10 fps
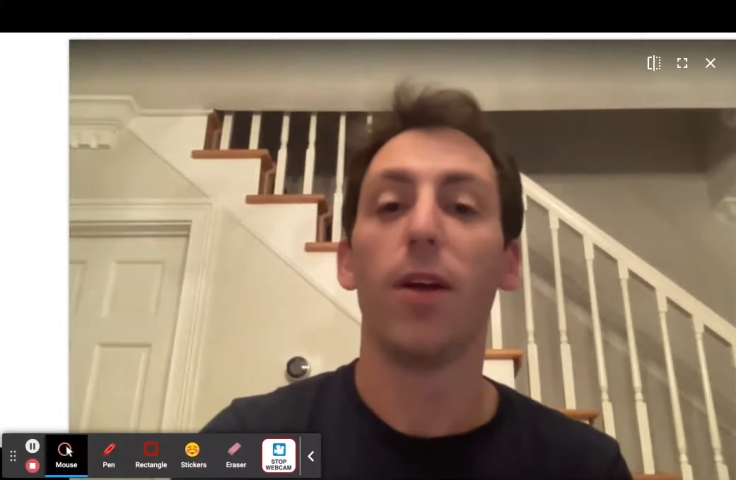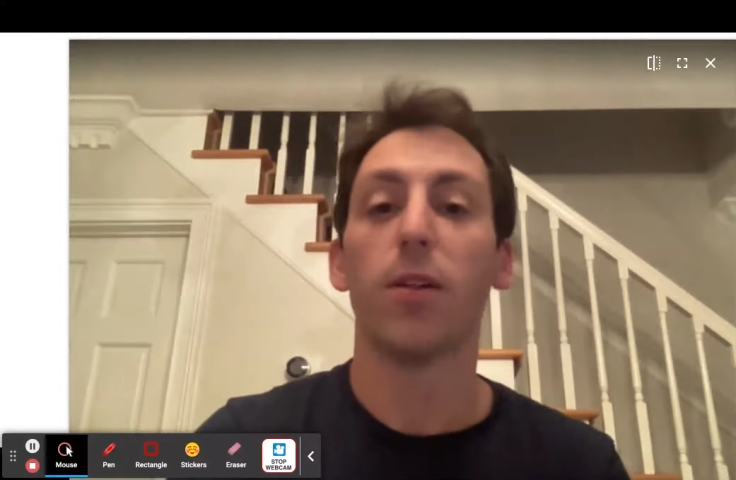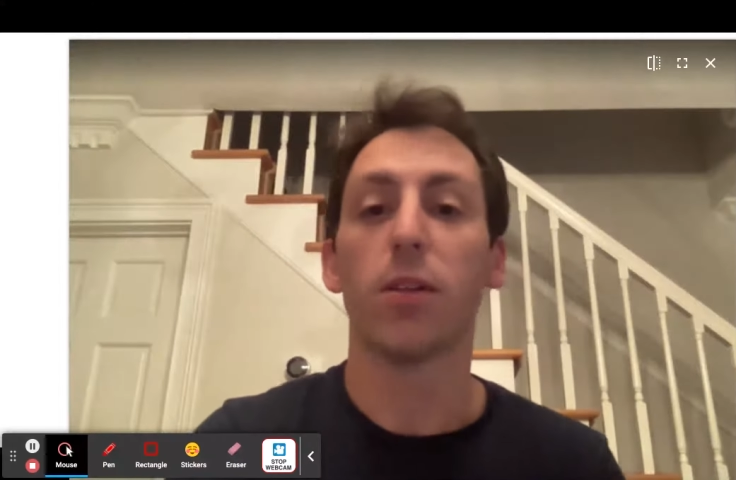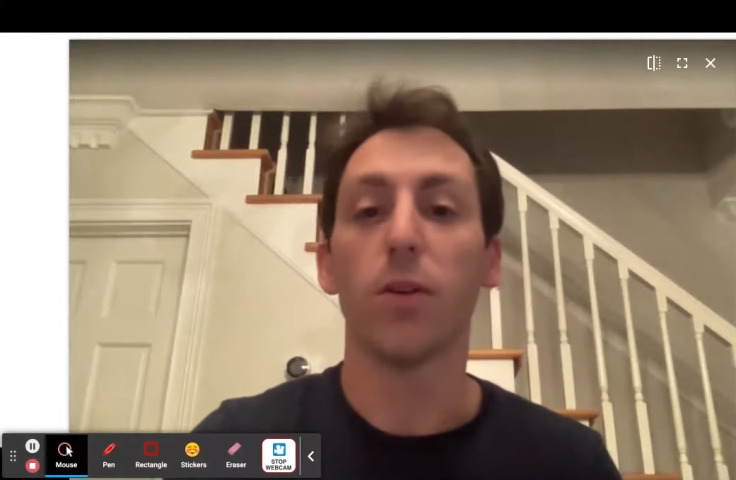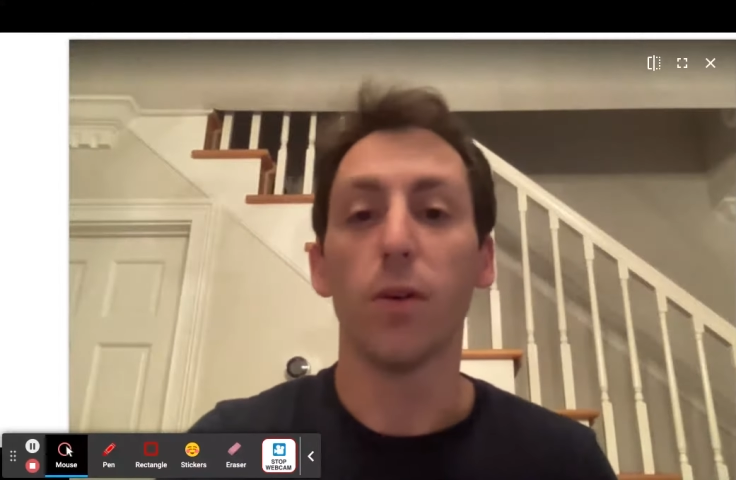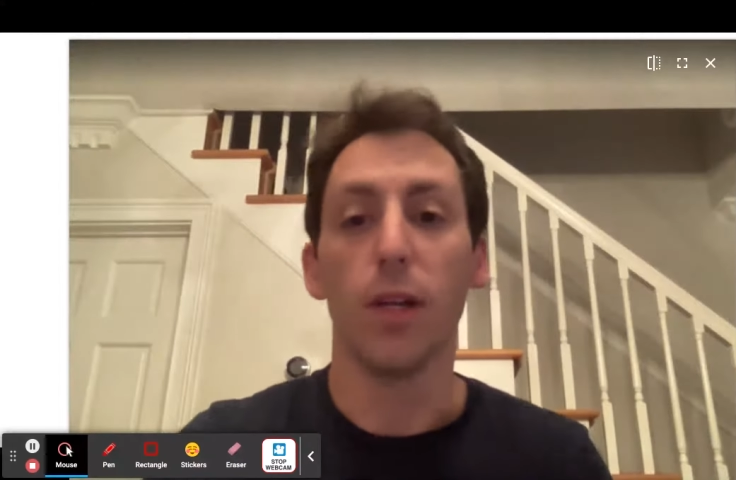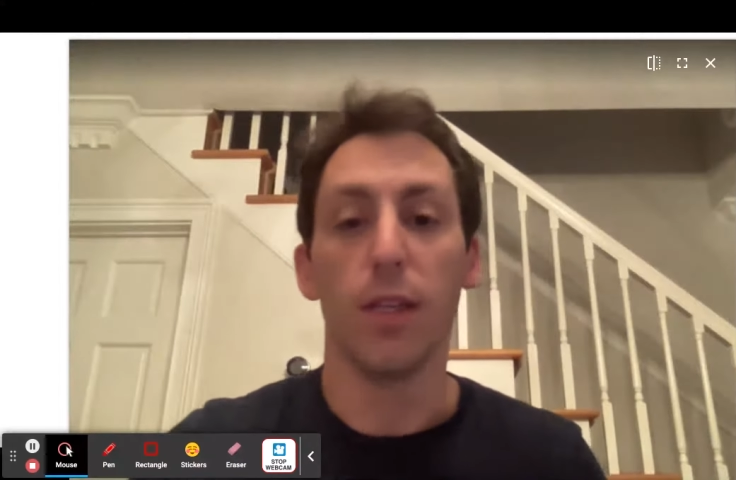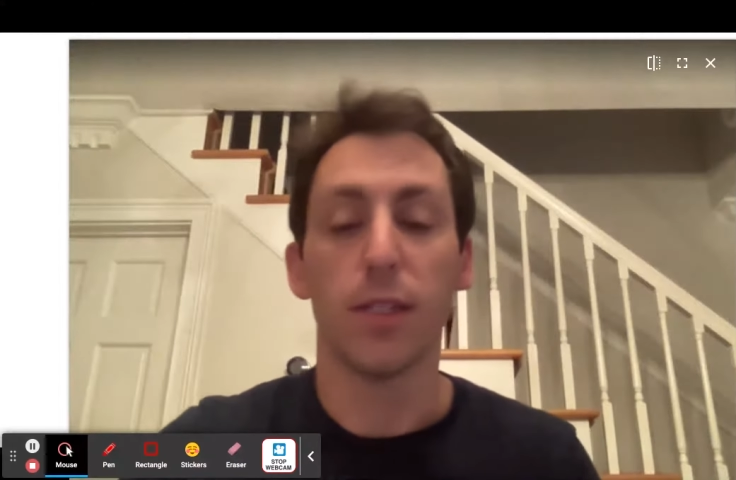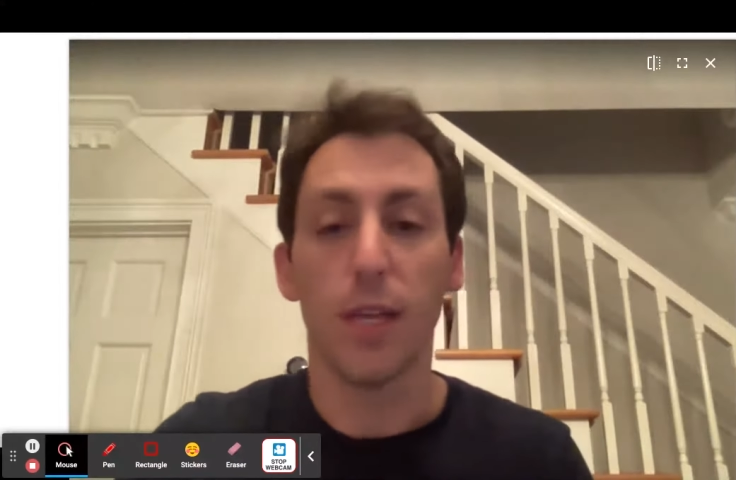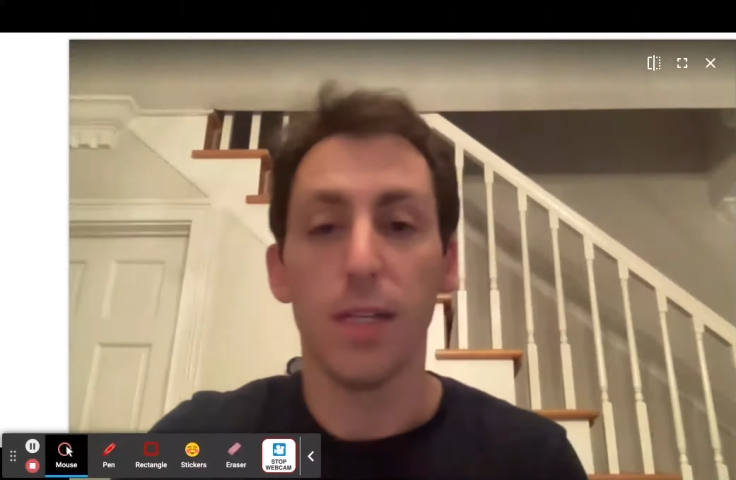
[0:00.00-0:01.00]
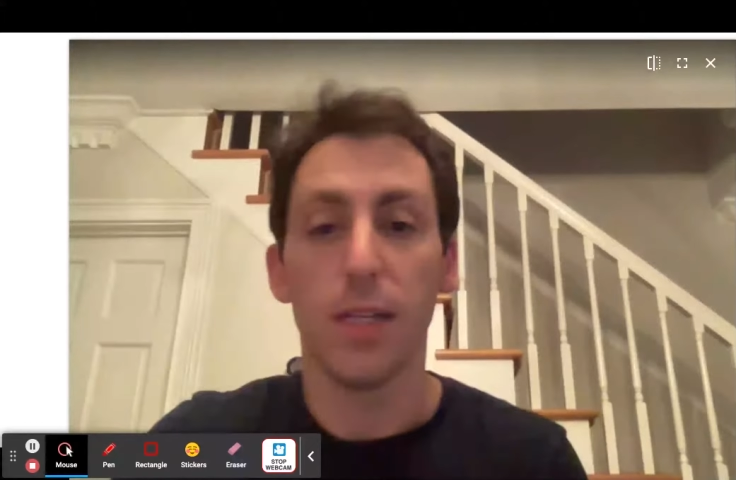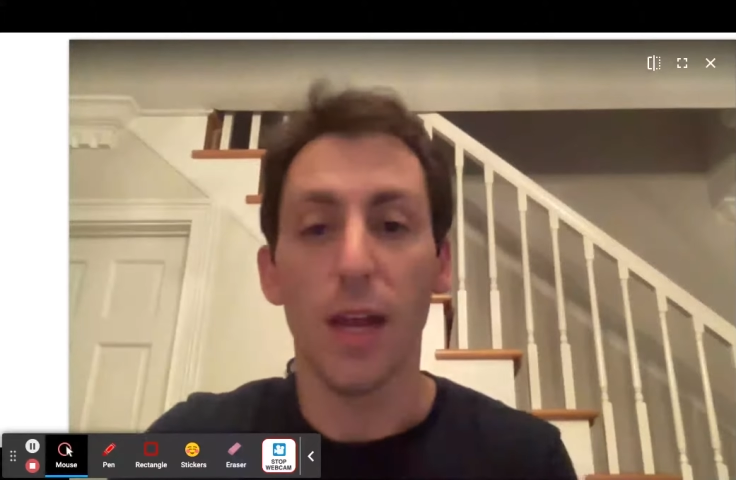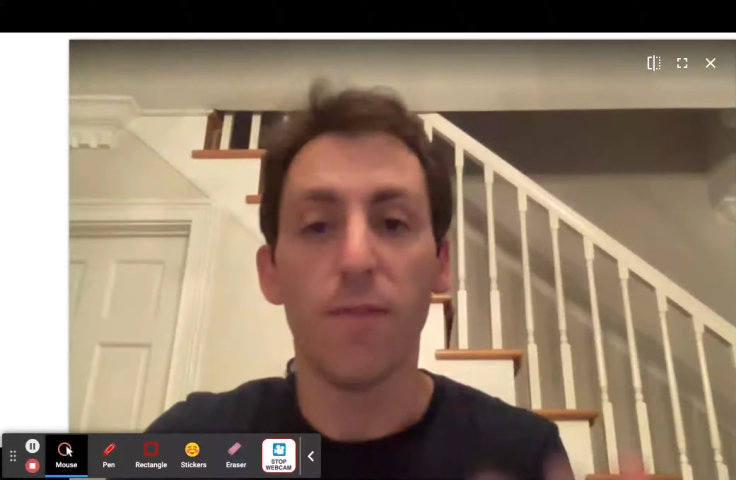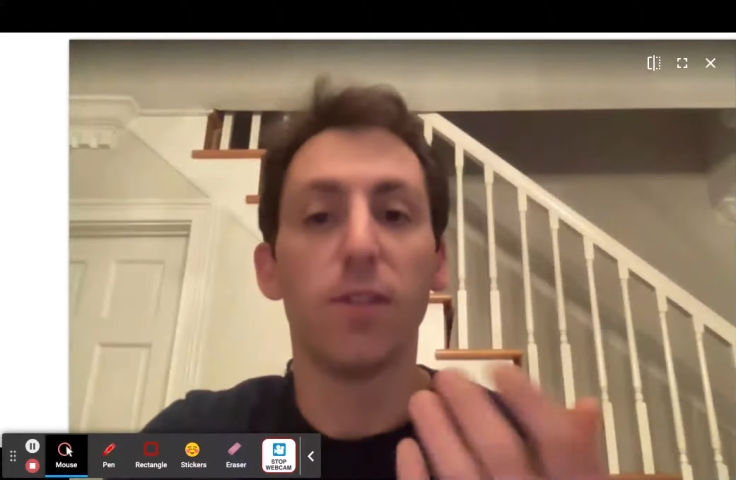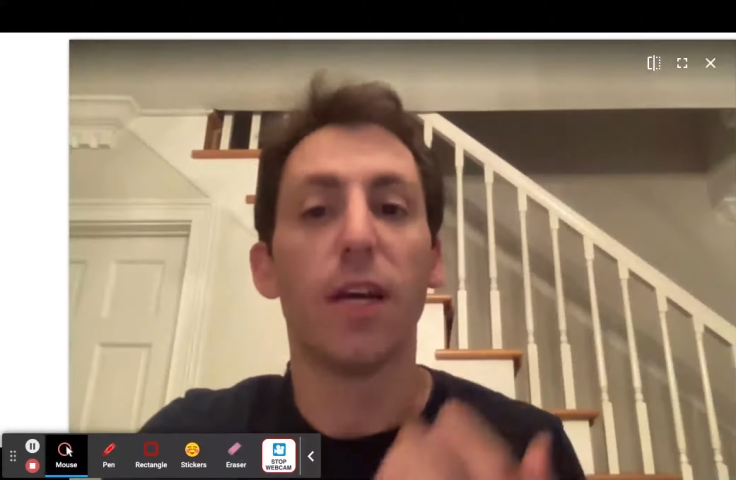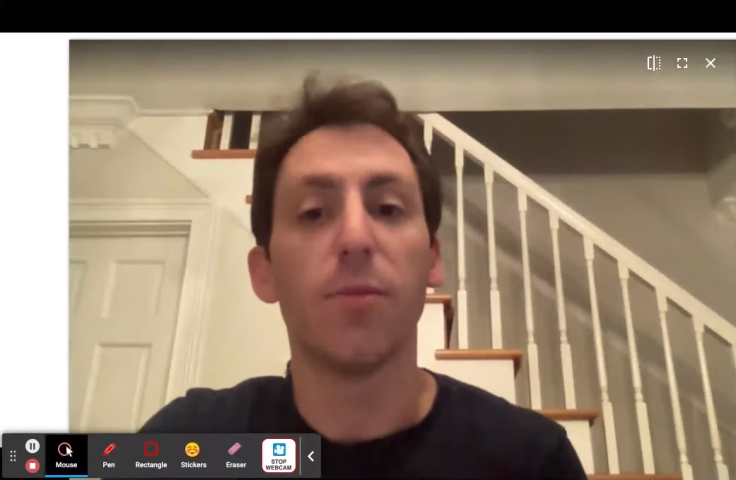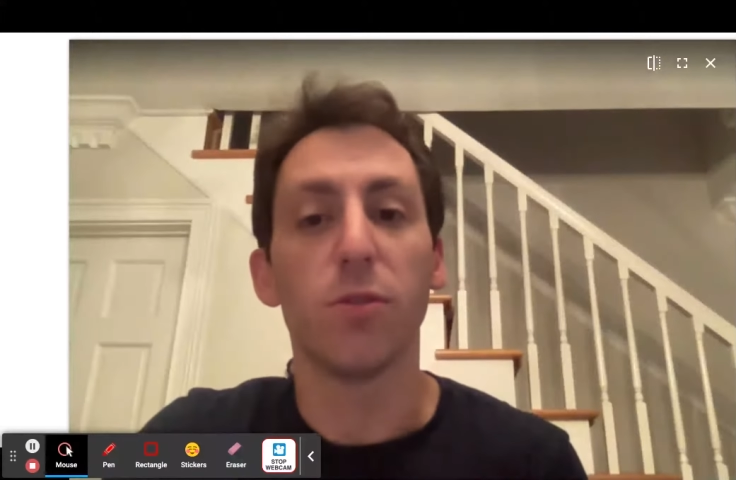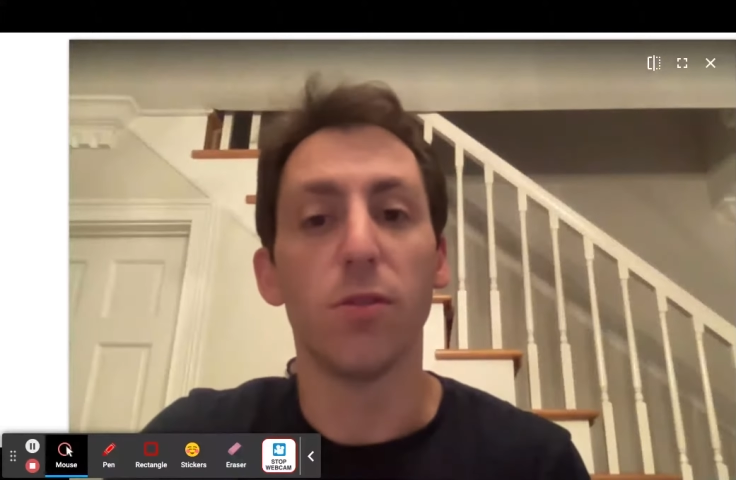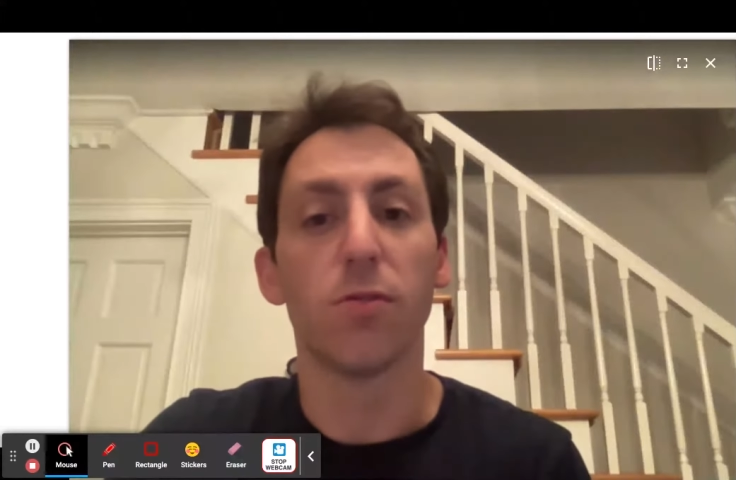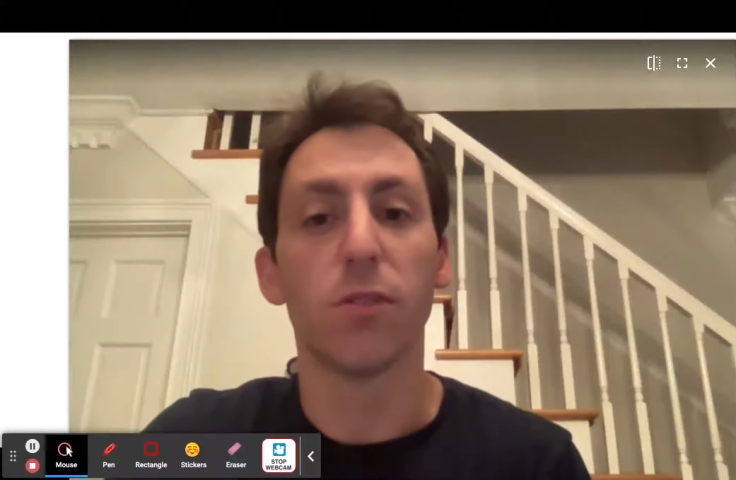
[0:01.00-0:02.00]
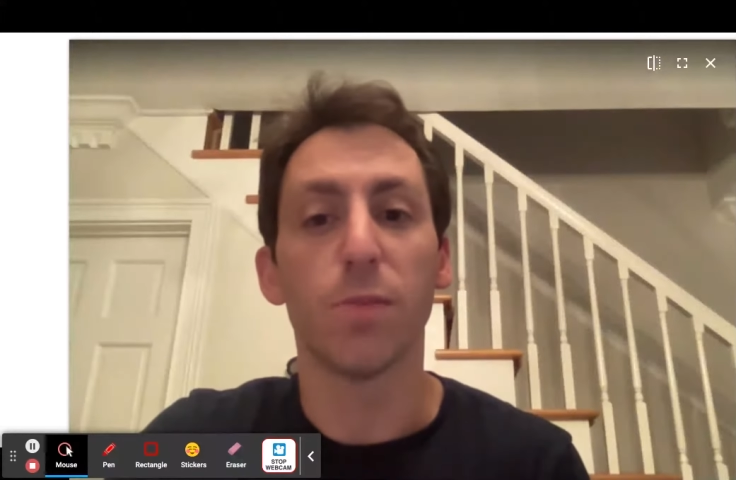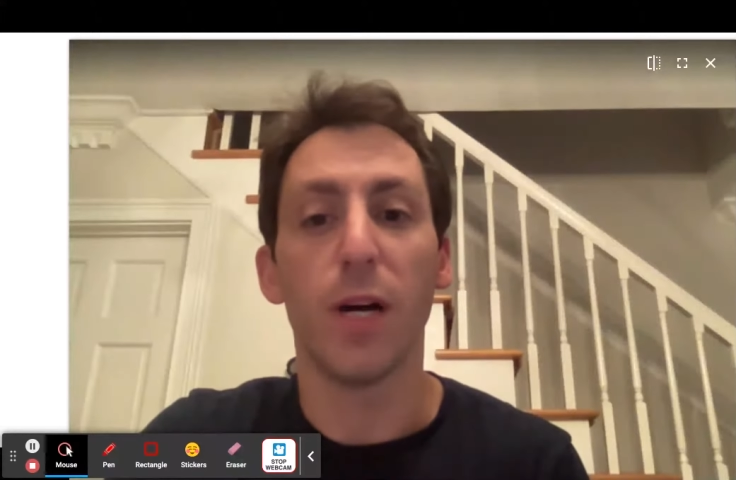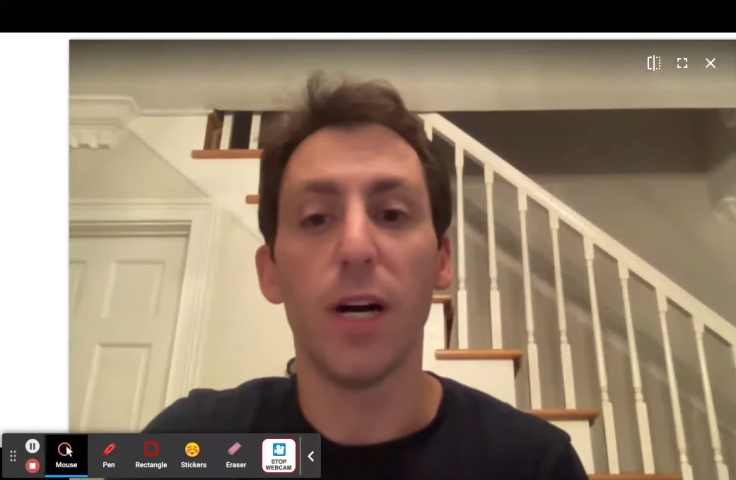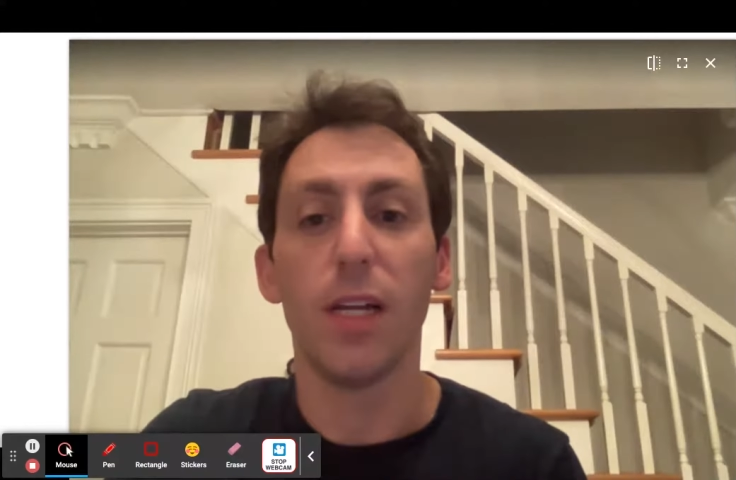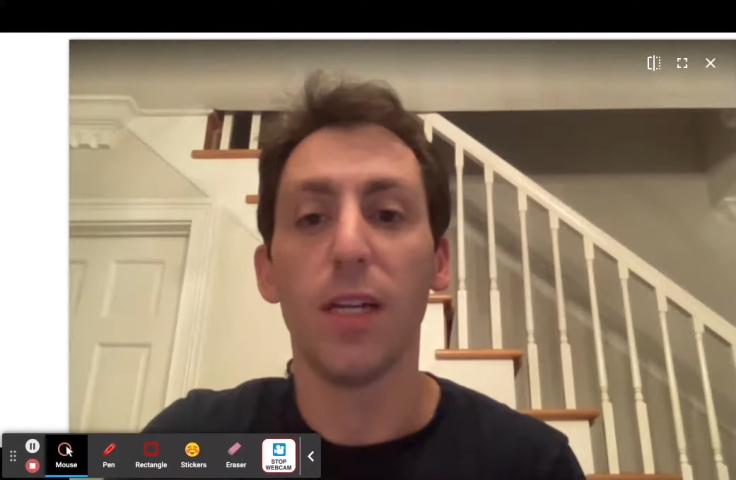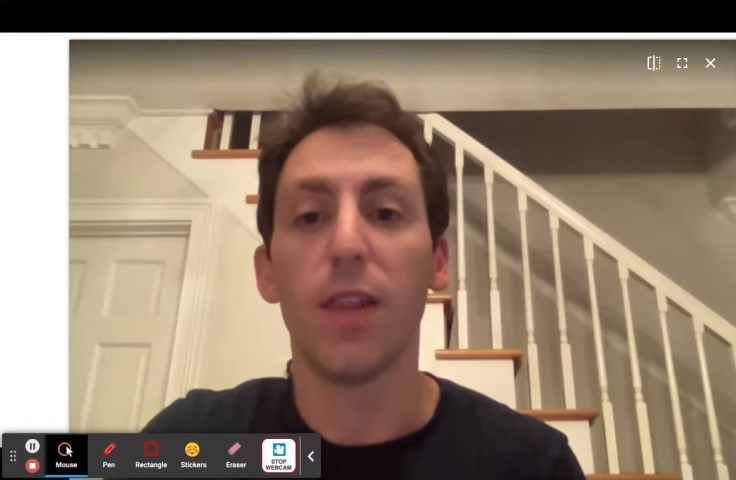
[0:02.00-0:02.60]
So in this case, every time students respond,